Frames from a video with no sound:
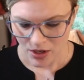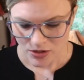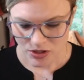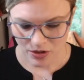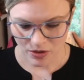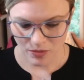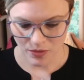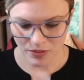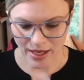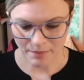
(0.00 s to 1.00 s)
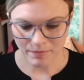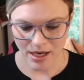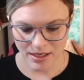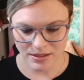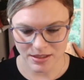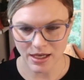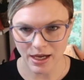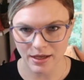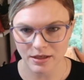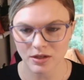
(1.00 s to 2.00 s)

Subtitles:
So that mindset,